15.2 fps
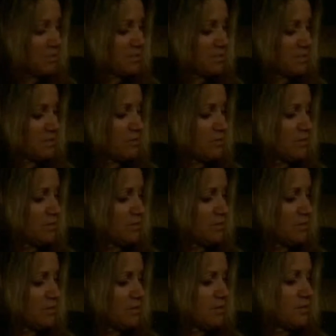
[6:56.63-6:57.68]
no.
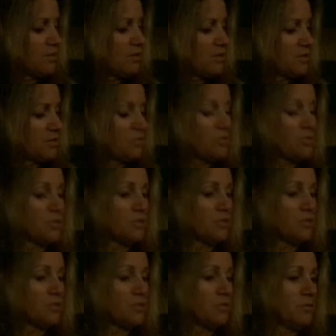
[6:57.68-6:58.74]

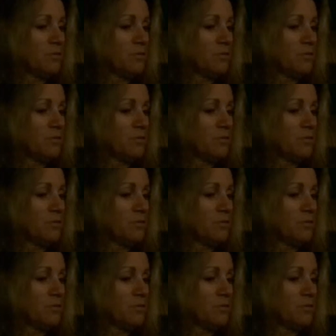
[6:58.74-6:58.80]
Suzu.